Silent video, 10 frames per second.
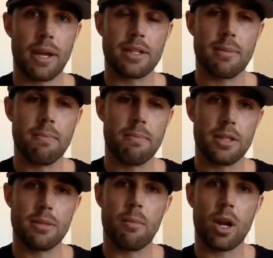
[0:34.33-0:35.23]
It's a, it's
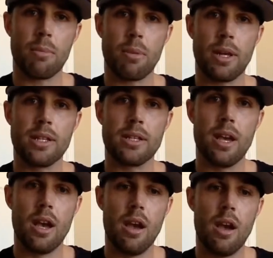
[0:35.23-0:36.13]
a marketplace
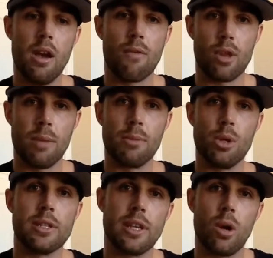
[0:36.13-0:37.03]
for them to
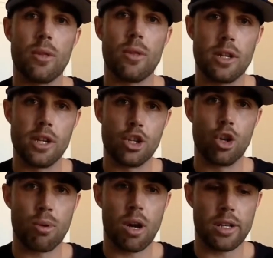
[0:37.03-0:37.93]
sell their digital
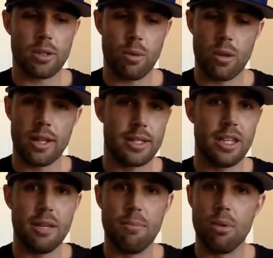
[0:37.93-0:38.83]
products, whether that's
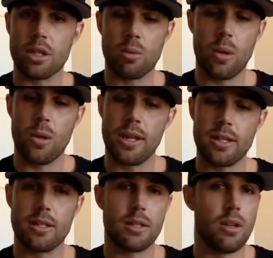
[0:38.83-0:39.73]
ebooks, whether
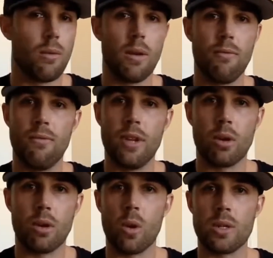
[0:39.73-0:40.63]
that's, you know, video
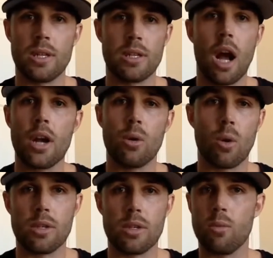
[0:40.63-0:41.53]
courses, audio
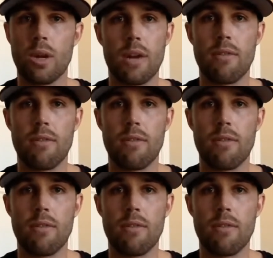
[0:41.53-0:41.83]
courses, whatever it